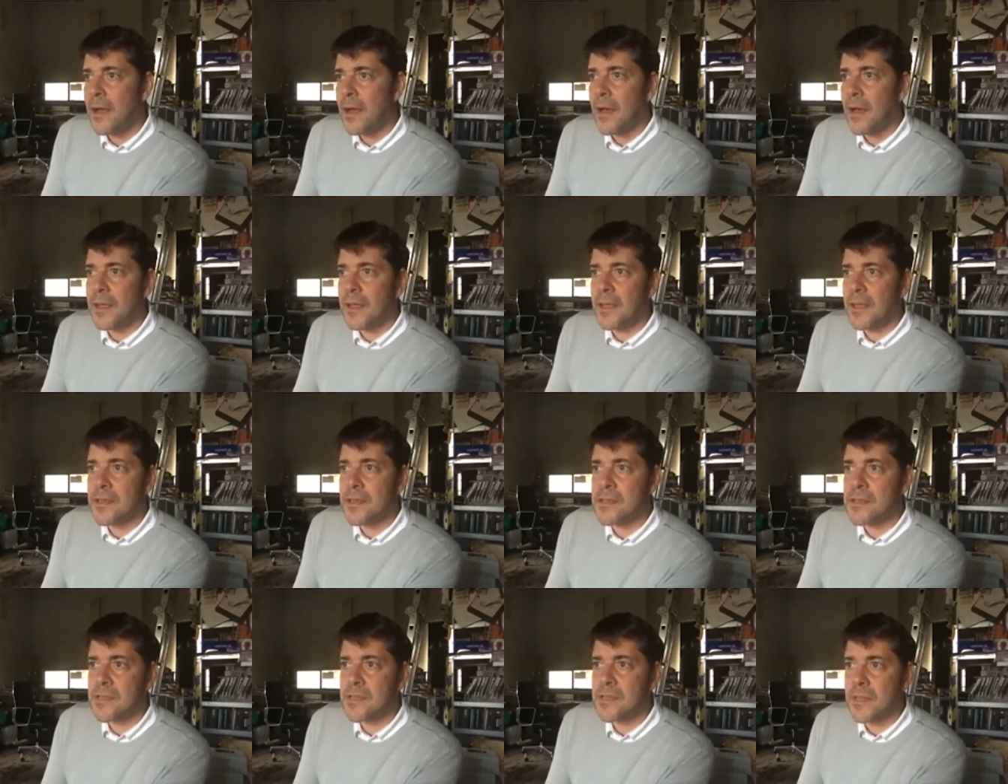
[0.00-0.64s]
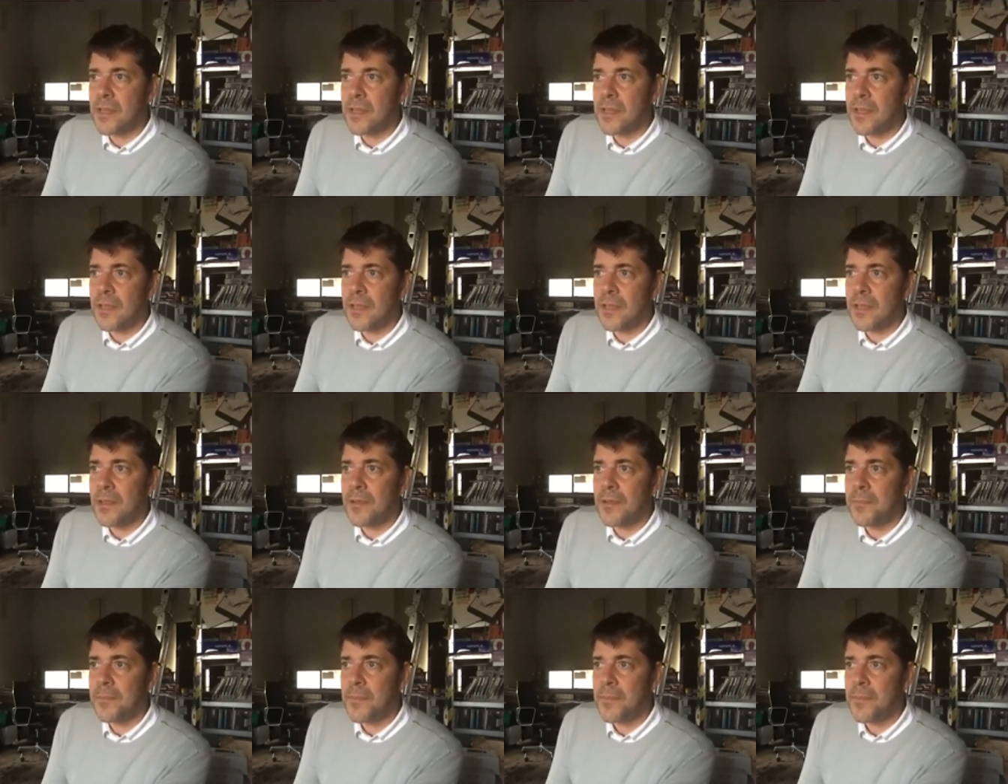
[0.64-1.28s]
I guess
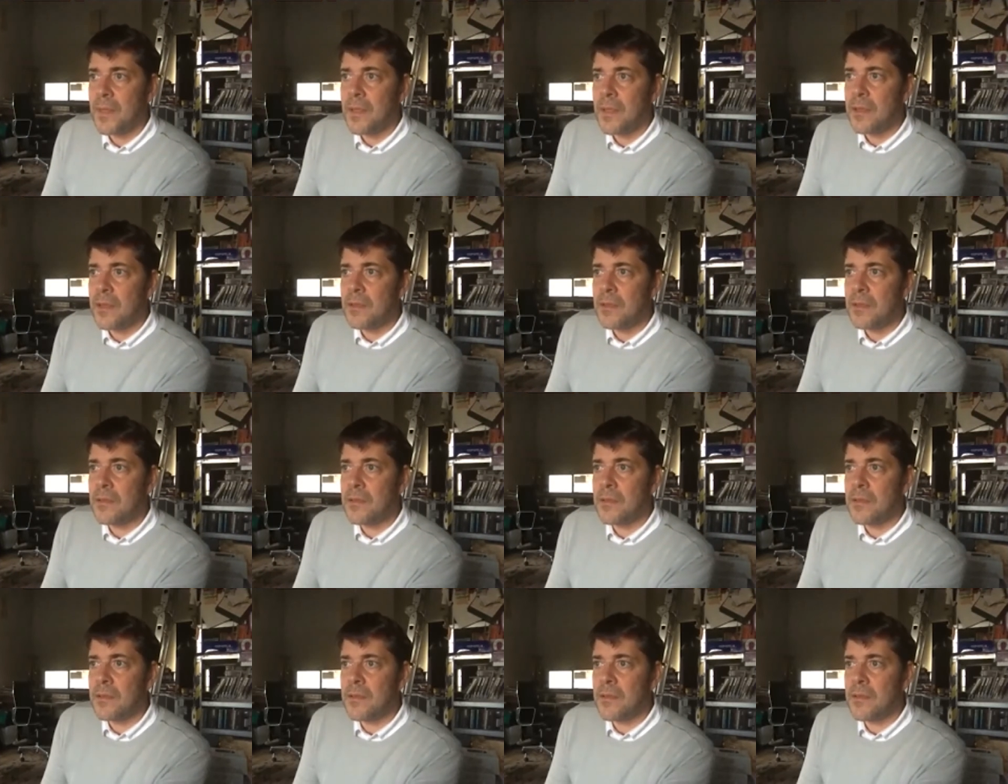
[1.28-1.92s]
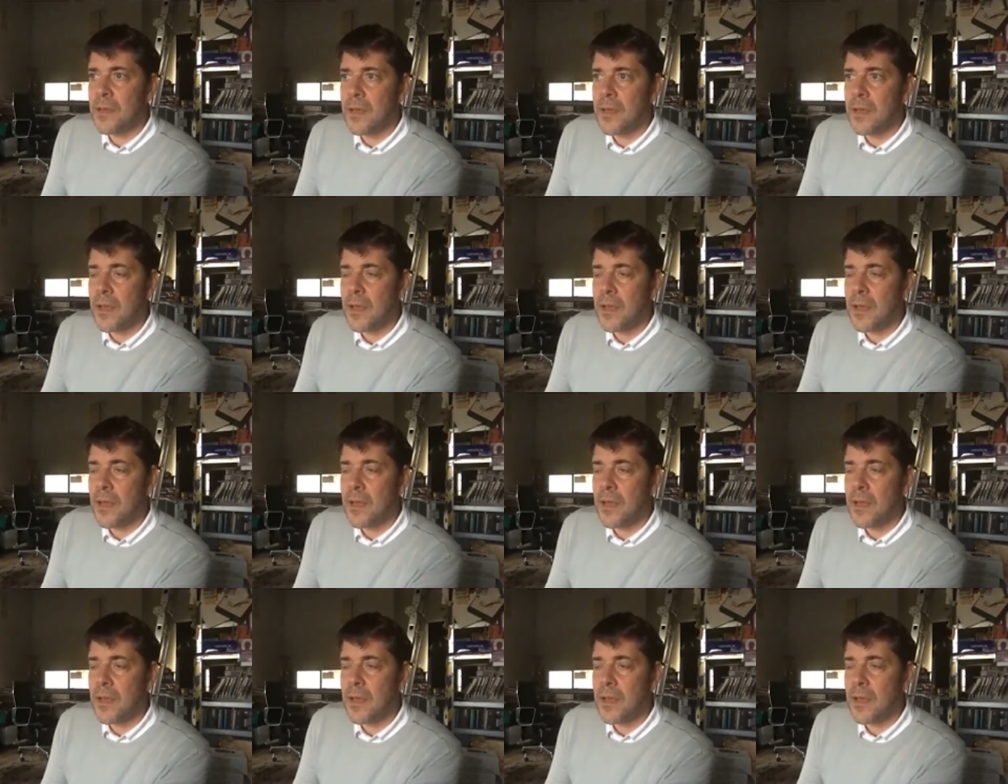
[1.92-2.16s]
the uh,